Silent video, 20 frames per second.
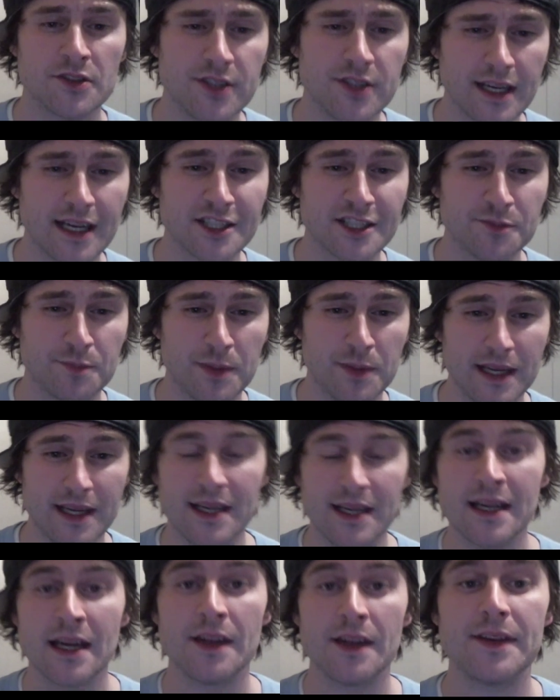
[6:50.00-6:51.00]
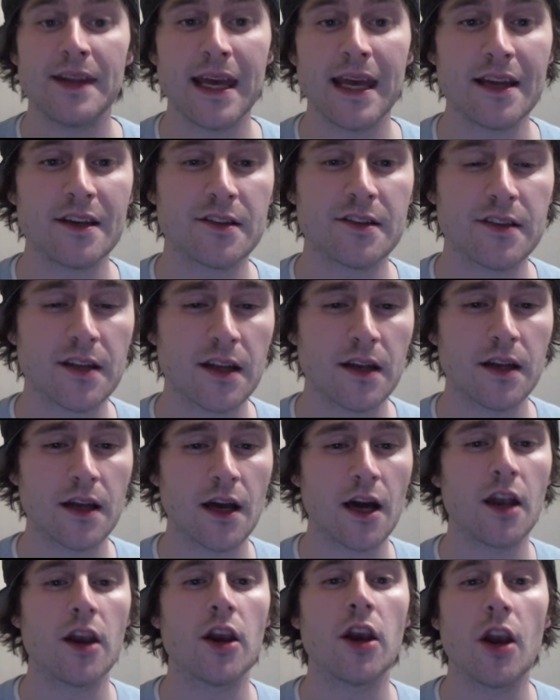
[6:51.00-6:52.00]
GSP tasted
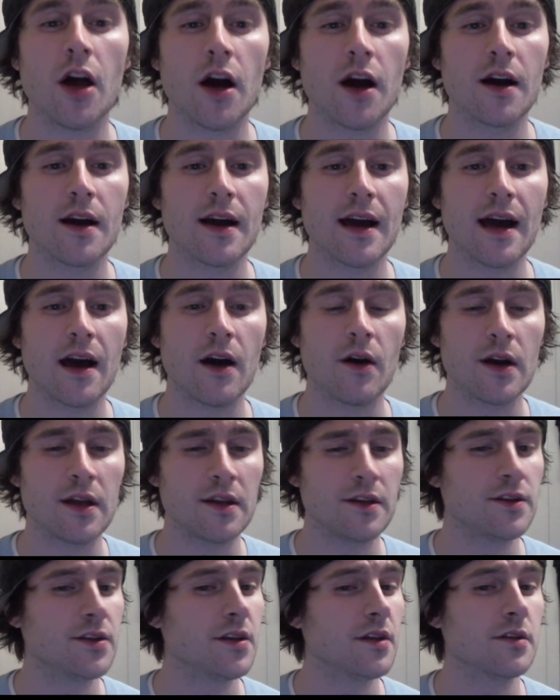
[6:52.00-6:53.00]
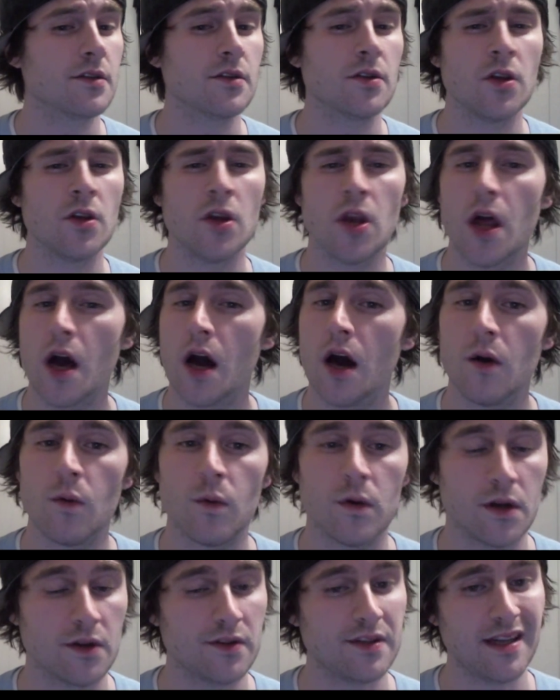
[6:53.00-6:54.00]
a knockout and does not
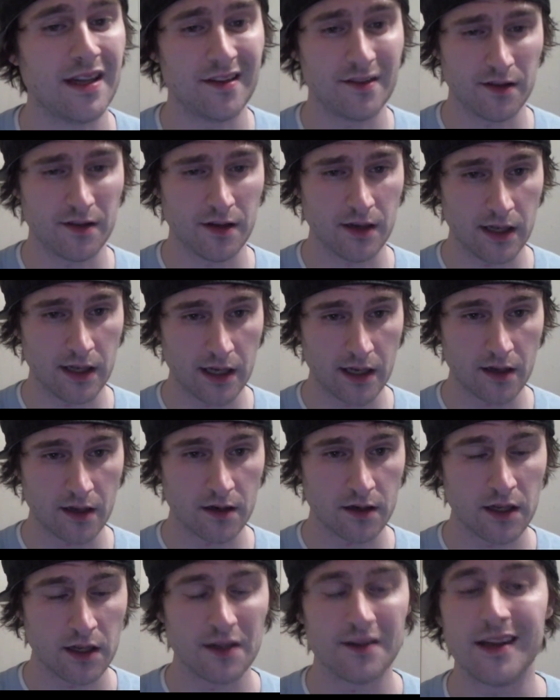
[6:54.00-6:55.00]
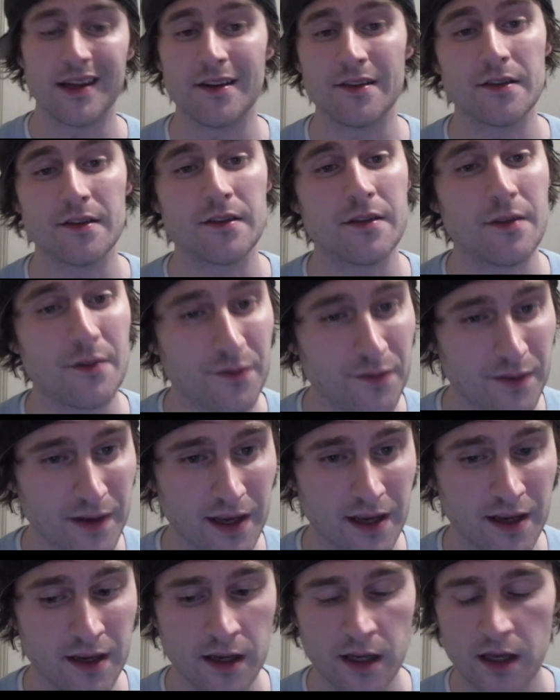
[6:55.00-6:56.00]
want to taste it again. He tasted
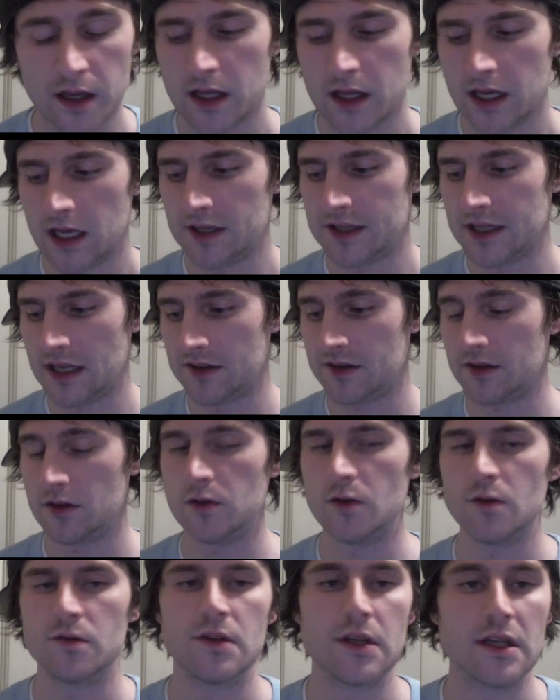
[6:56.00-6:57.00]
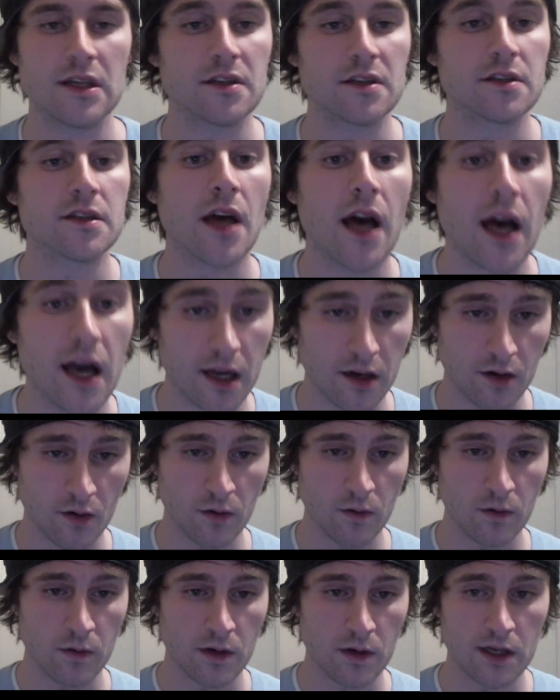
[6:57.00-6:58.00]
defeat. He tasted losing his
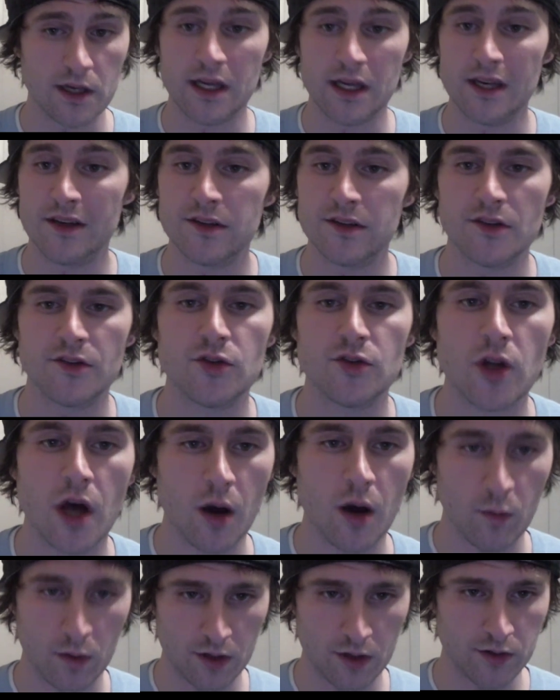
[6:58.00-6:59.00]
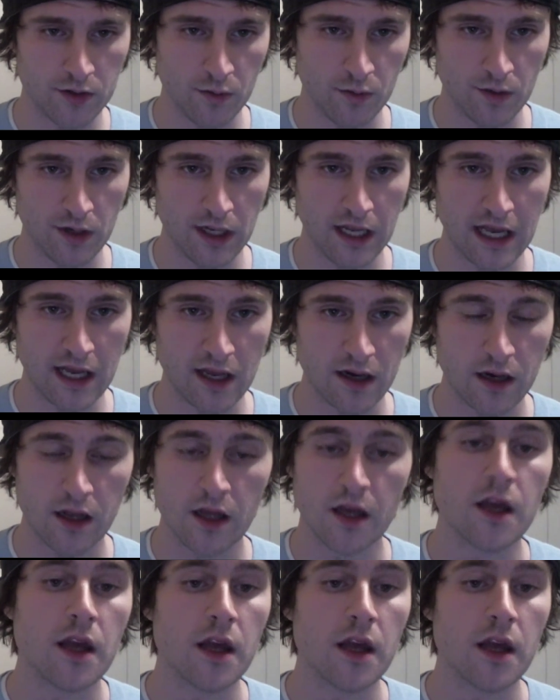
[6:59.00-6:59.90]
title, and he does not want to do it again.